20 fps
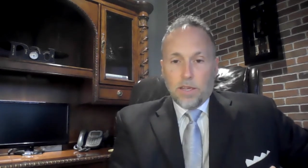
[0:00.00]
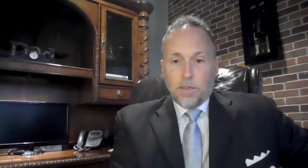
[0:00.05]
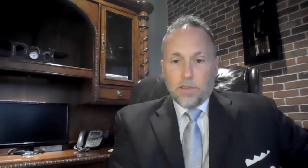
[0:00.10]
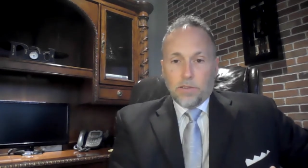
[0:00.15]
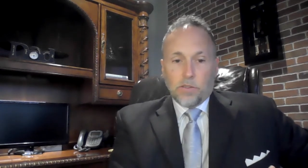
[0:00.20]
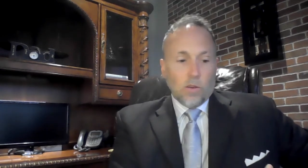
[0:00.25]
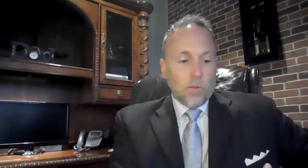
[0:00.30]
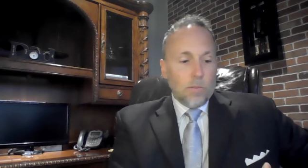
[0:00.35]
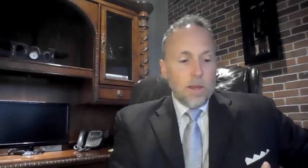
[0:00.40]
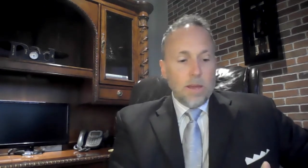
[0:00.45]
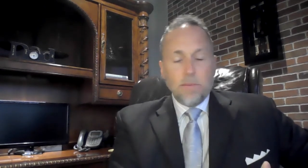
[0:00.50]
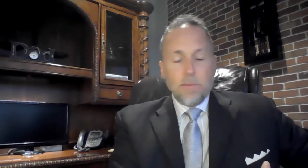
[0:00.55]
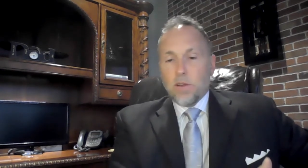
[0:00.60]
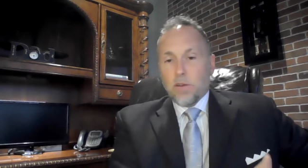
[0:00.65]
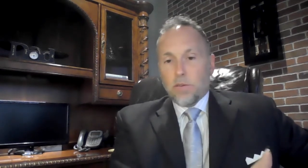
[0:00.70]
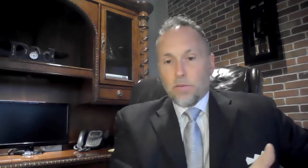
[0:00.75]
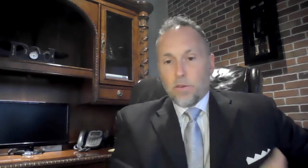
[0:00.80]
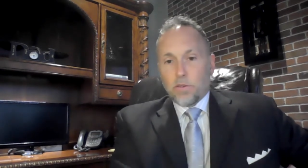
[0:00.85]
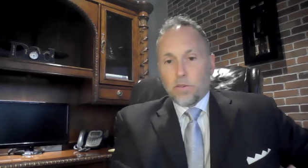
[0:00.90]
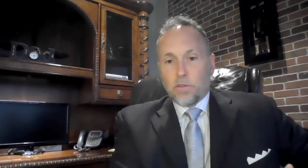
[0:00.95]
So maybe your
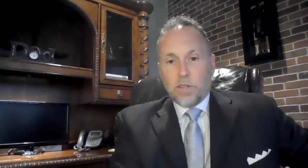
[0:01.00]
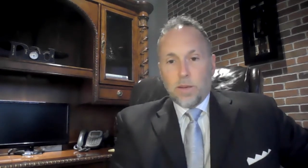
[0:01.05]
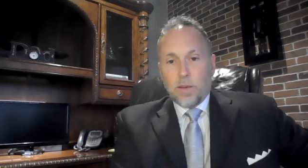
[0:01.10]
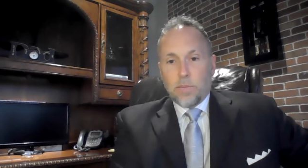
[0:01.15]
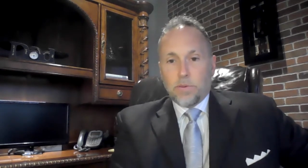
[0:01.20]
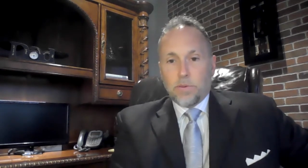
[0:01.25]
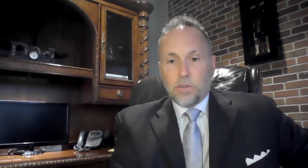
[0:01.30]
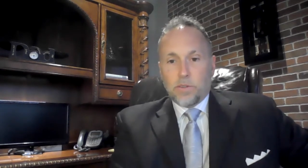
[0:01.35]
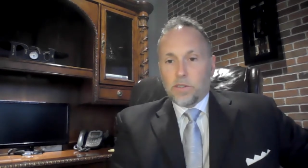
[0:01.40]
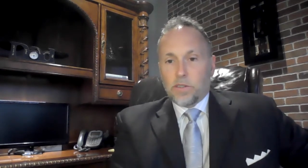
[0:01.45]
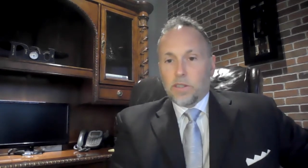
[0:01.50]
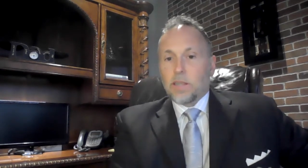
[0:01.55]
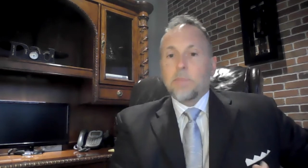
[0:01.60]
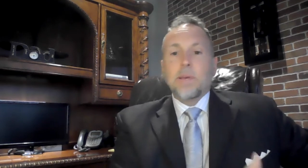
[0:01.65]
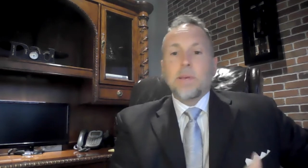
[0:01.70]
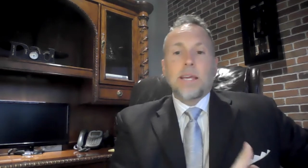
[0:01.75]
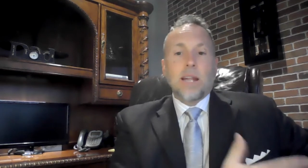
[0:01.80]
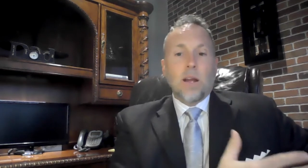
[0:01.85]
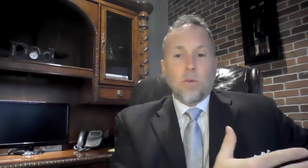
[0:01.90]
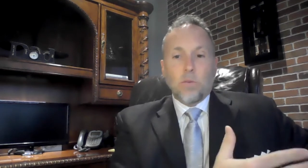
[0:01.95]
first step is to say, let me
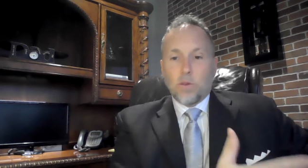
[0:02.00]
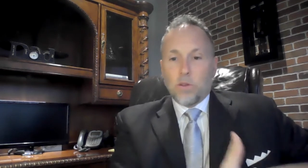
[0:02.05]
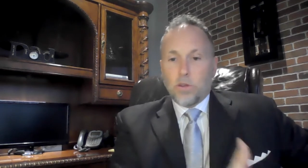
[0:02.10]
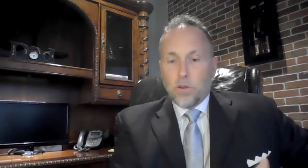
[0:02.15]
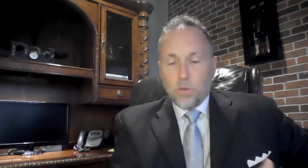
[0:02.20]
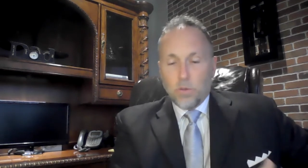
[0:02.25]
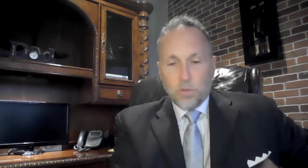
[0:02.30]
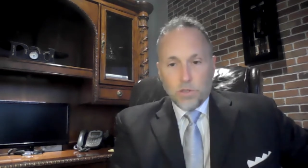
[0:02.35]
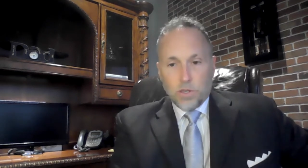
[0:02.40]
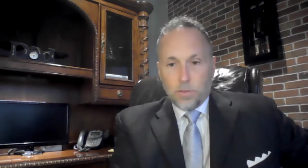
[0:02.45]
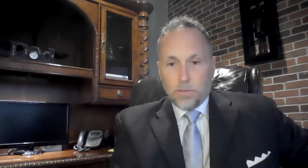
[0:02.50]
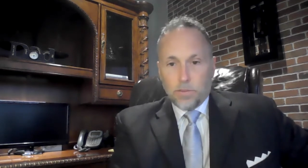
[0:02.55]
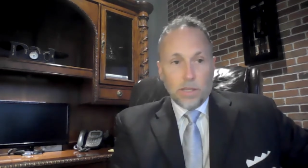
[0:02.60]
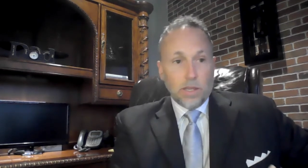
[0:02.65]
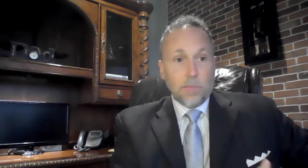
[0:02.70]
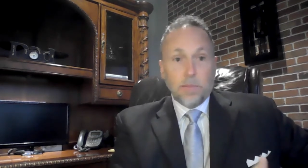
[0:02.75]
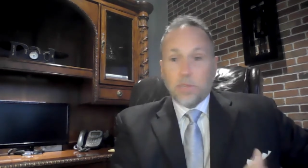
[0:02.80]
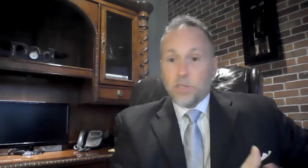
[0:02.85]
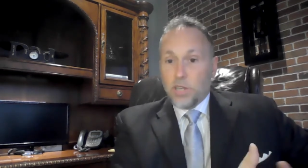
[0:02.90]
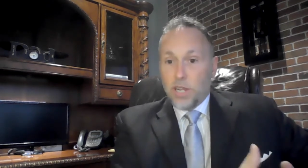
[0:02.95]
get out and do something. Let
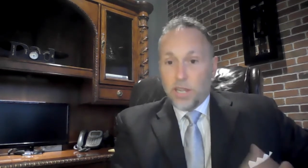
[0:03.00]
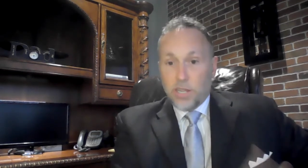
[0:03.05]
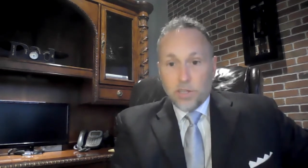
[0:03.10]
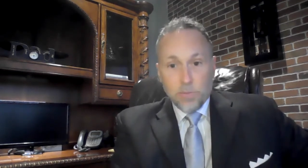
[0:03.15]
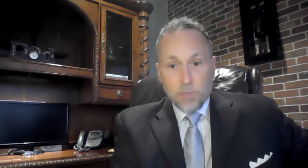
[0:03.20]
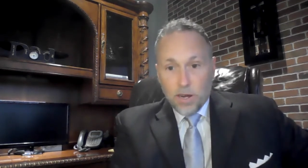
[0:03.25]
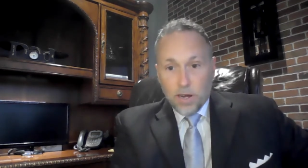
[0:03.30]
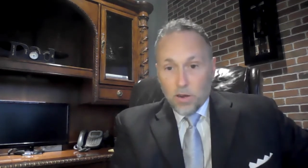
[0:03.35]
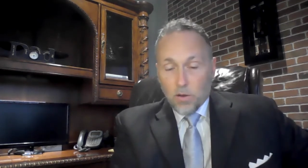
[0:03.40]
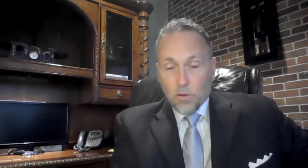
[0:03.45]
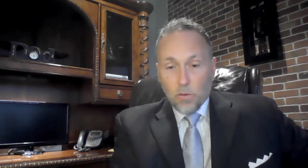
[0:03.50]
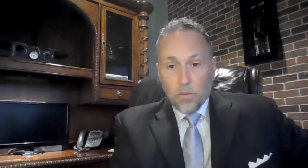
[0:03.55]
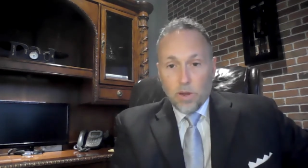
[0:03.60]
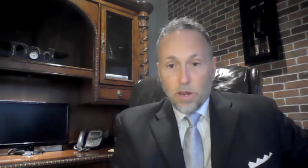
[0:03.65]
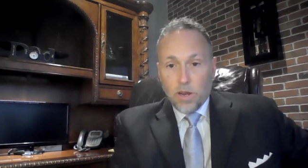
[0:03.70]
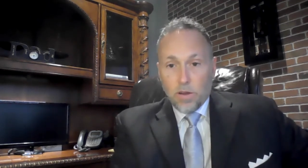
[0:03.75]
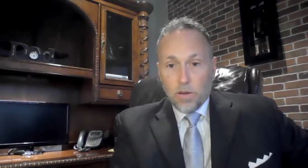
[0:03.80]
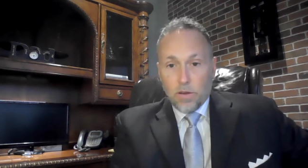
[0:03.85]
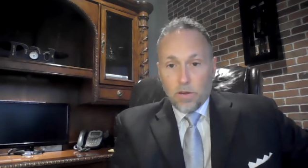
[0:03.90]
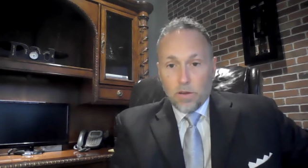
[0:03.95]
me change my
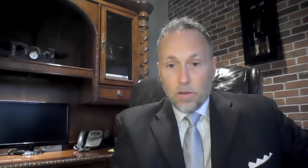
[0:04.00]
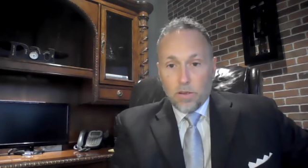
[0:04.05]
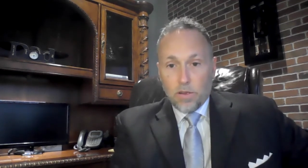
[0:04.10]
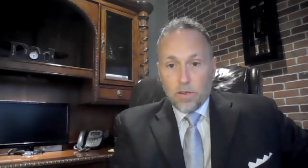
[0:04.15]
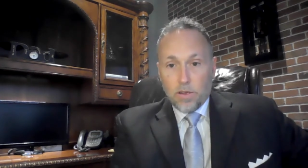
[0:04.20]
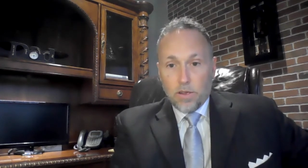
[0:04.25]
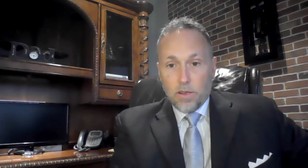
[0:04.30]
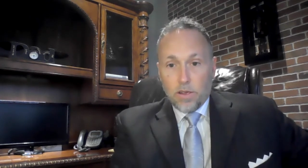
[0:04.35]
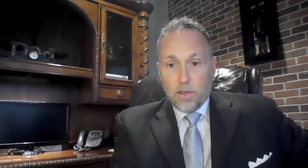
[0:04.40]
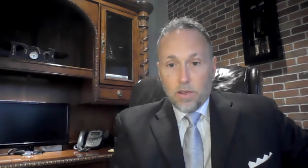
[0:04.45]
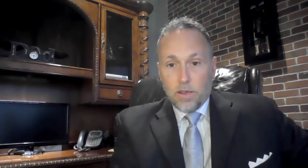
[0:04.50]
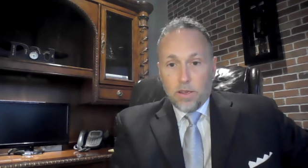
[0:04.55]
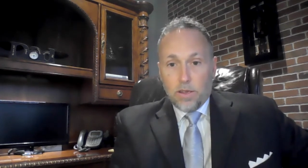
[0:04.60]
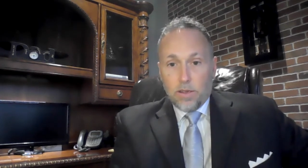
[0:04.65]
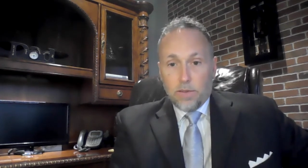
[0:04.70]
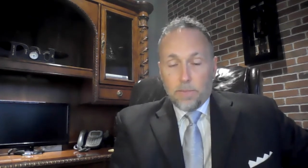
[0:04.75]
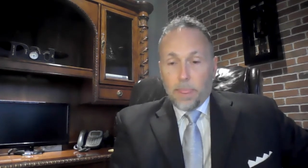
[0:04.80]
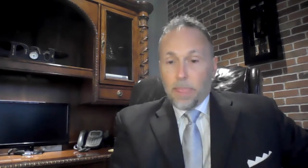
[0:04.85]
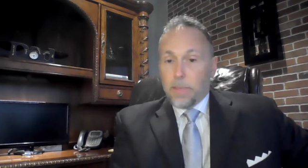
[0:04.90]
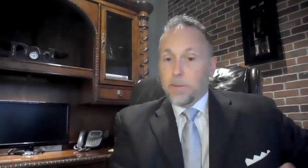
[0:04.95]
career.
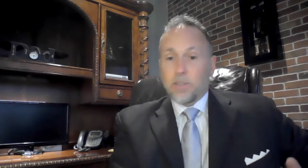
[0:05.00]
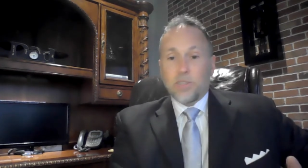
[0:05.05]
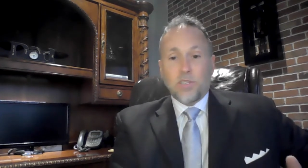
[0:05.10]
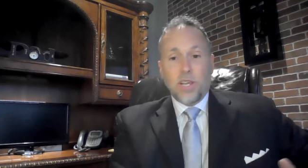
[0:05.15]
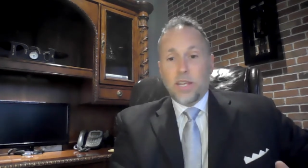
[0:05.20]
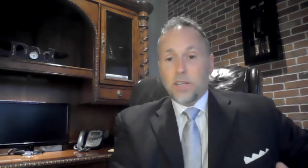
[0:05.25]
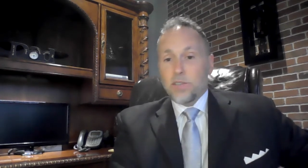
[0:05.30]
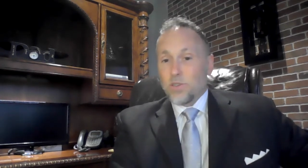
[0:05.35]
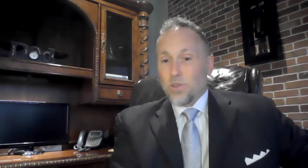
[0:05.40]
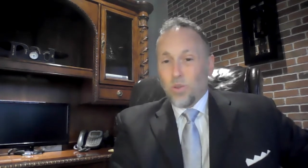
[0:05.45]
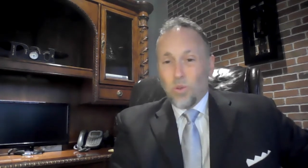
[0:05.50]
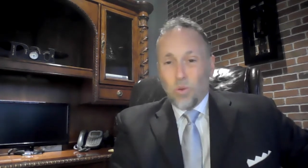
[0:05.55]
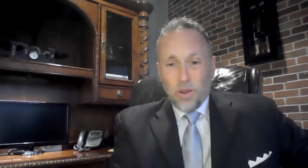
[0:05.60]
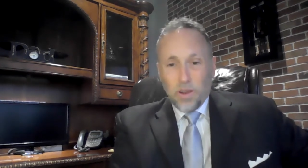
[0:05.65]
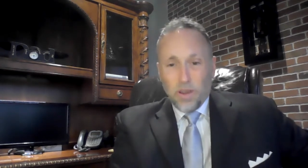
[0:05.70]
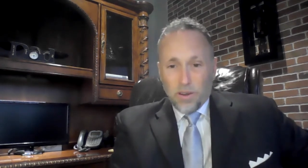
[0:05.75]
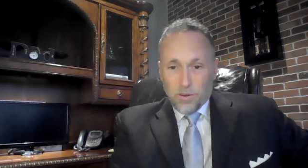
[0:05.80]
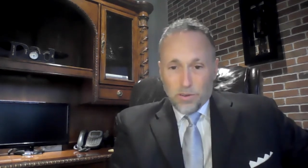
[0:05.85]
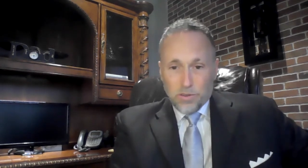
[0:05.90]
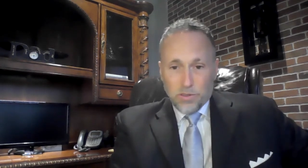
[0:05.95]
Let me change
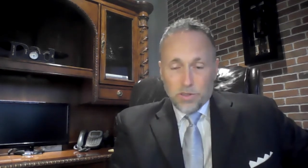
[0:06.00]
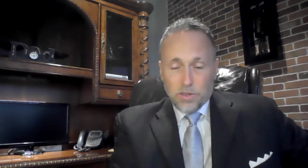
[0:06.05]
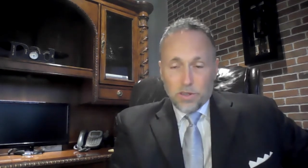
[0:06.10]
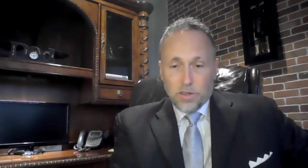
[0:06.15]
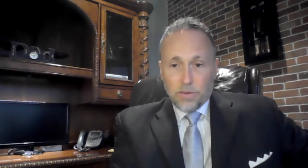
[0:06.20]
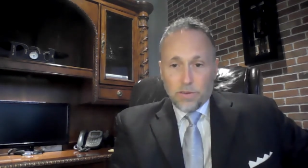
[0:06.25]
lawyers.